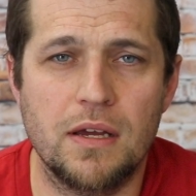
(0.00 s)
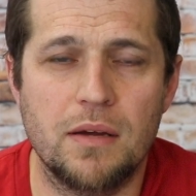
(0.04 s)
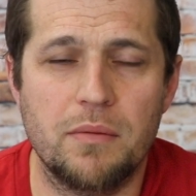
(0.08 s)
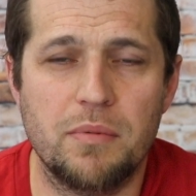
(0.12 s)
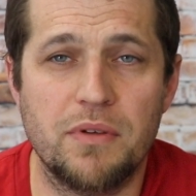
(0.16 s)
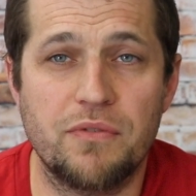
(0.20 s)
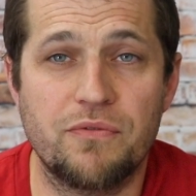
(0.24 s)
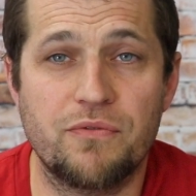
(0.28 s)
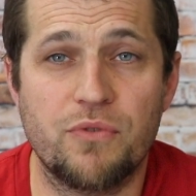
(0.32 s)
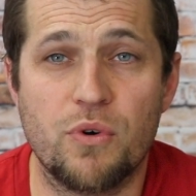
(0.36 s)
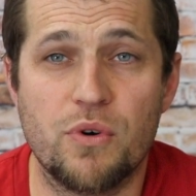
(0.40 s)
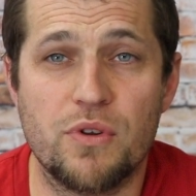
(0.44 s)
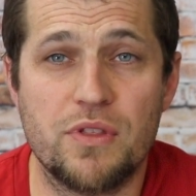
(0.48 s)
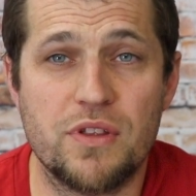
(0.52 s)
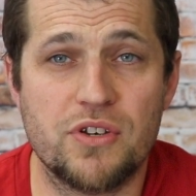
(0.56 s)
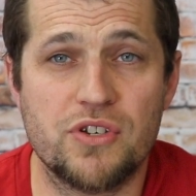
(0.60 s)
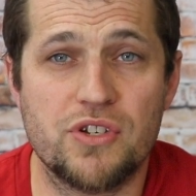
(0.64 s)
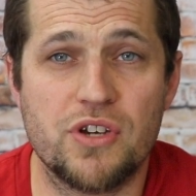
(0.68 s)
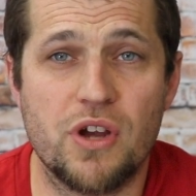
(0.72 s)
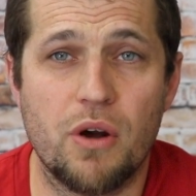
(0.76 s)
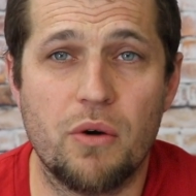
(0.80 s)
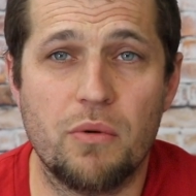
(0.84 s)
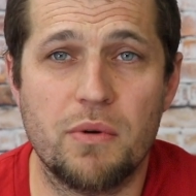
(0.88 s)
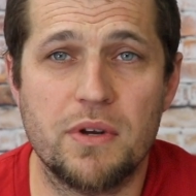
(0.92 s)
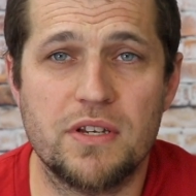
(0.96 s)
before the
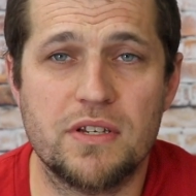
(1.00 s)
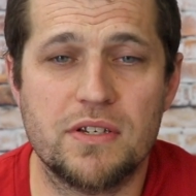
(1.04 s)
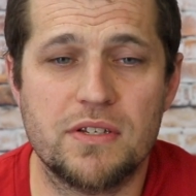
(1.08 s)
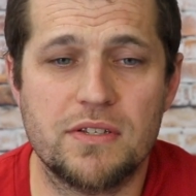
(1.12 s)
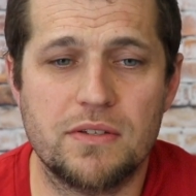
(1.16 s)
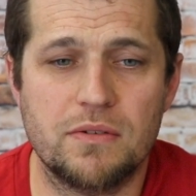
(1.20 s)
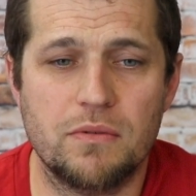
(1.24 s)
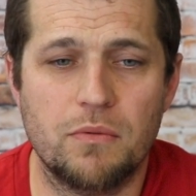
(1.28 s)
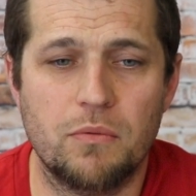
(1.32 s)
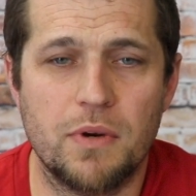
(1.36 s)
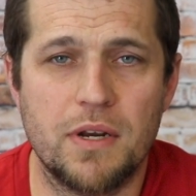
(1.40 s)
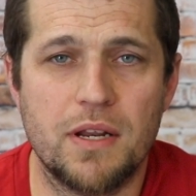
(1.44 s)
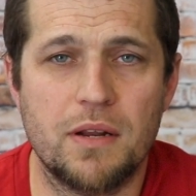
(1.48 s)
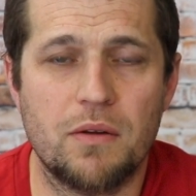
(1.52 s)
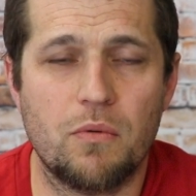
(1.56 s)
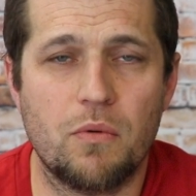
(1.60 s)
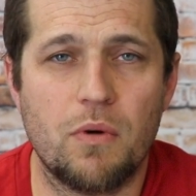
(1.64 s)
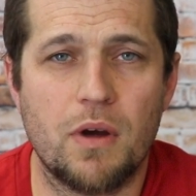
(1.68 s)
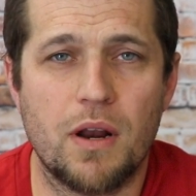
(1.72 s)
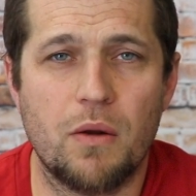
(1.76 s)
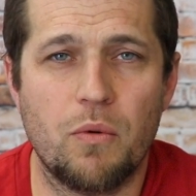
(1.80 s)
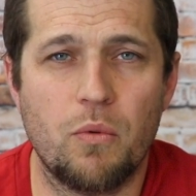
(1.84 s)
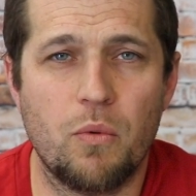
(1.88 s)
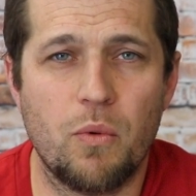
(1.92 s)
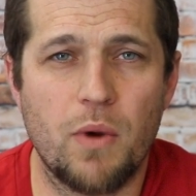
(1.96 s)
show, we just we didn't
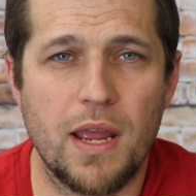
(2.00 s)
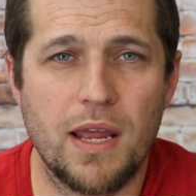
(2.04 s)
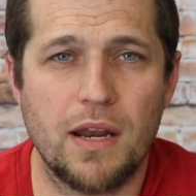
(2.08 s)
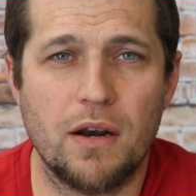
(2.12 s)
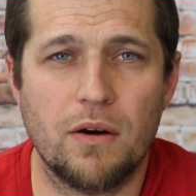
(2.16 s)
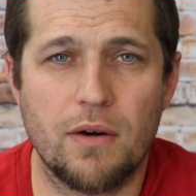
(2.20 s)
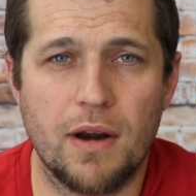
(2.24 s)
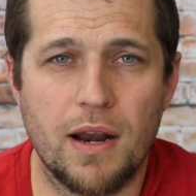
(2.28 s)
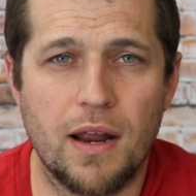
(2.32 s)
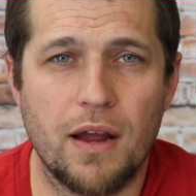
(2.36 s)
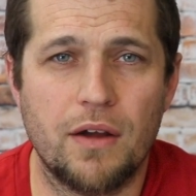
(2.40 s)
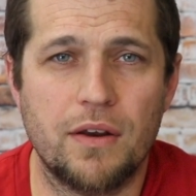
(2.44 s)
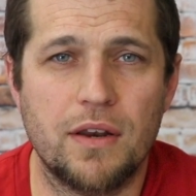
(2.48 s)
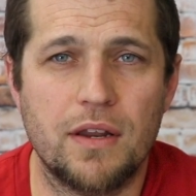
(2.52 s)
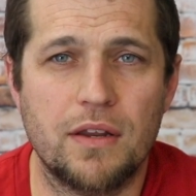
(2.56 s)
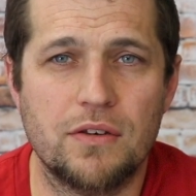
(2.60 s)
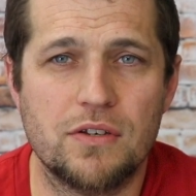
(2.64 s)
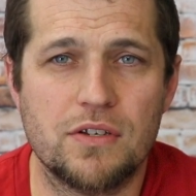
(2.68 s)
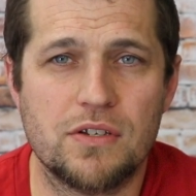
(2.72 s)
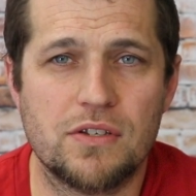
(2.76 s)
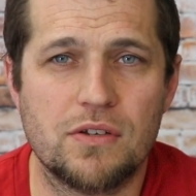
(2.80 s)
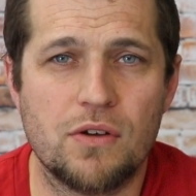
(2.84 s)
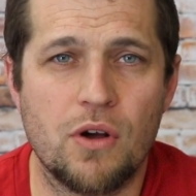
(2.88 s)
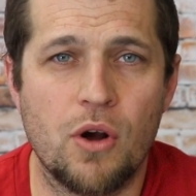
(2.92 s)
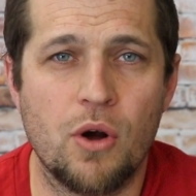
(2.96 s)
want to wait around and
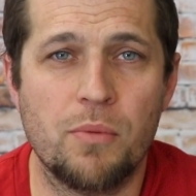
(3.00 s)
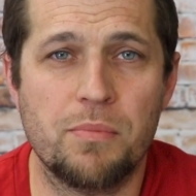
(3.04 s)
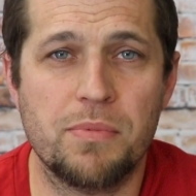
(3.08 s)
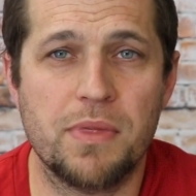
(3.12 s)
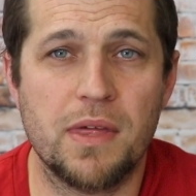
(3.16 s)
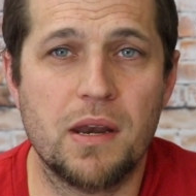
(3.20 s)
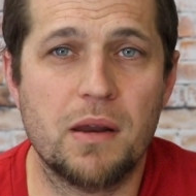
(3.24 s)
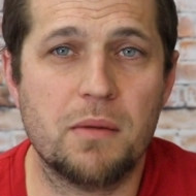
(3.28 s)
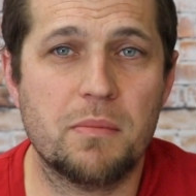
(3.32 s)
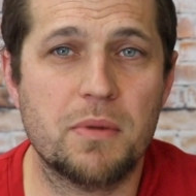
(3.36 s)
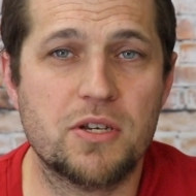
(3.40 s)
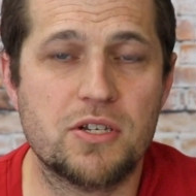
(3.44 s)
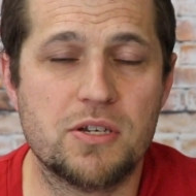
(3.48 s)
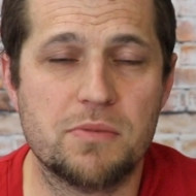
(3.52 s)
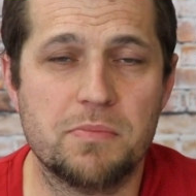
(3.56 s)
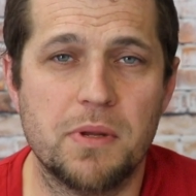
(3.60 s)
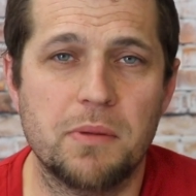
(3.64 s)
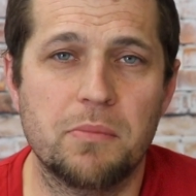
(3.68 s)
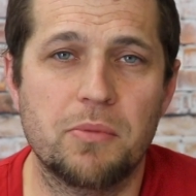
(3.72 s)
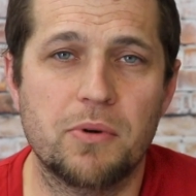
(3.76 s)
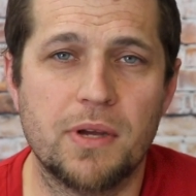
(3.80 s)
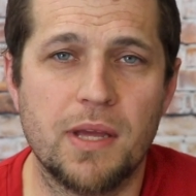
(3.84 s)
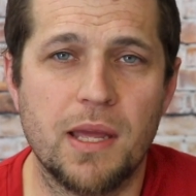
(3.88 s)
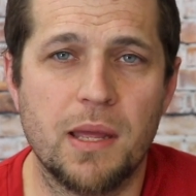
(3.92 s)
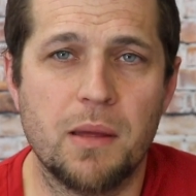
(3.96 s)
just hope that a bunch of
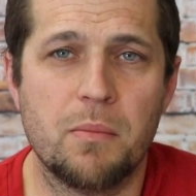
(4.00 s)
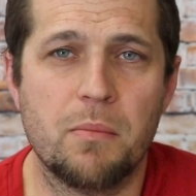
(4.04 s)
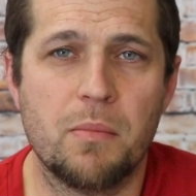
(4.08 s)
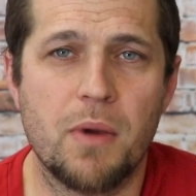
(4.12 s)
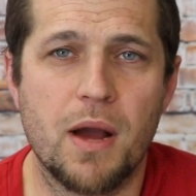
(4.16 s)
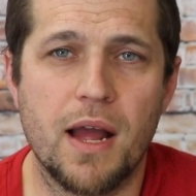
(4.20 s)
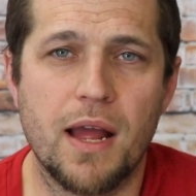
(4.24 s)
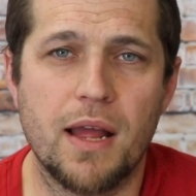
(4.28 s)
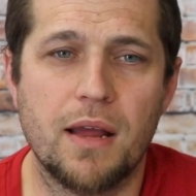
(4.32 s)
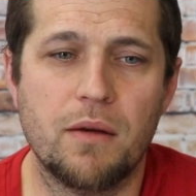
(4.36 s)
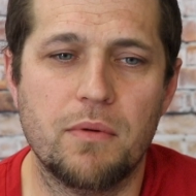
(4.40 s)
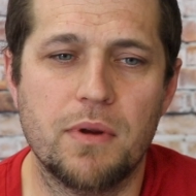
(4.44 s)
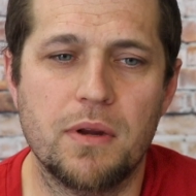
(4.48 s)
people came by.